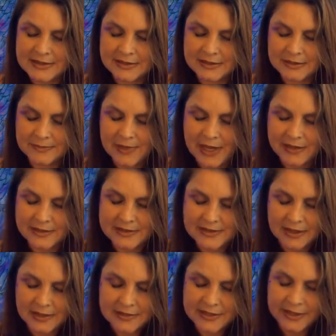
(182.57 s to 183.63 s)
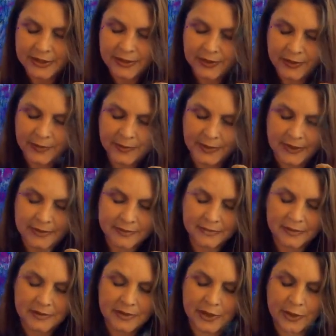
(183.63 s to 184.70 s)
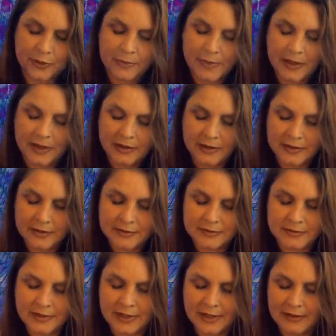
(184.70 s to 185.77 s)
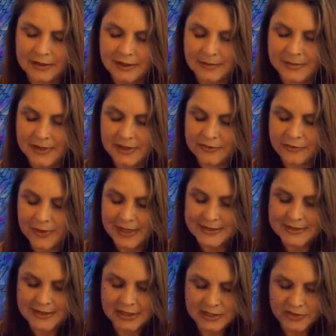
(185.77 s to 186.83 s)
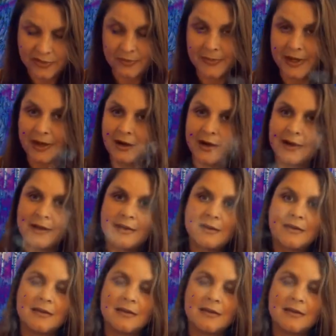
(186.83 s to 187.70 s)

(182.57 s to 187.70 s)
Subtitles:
and palo santo and cobalt and a little bit of white sage from my garden.